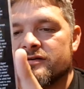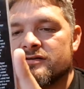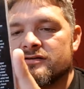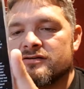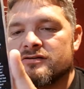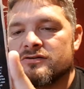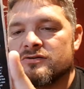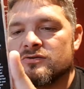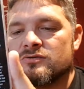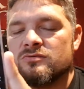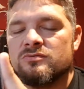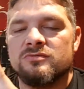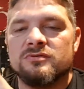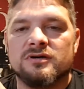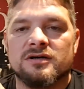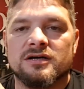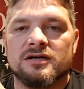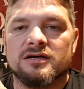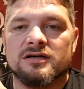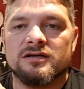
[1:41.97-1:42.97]
cool,
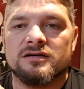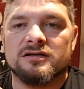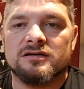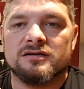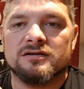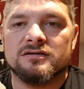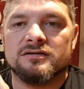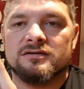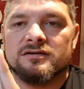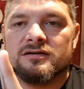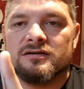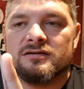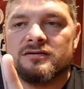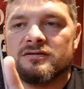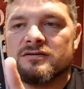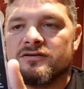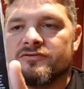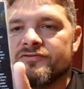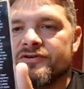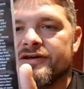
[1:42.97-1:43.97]
uh, and I
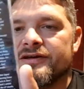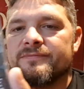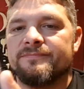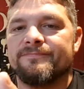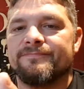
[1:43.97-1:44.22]
love it.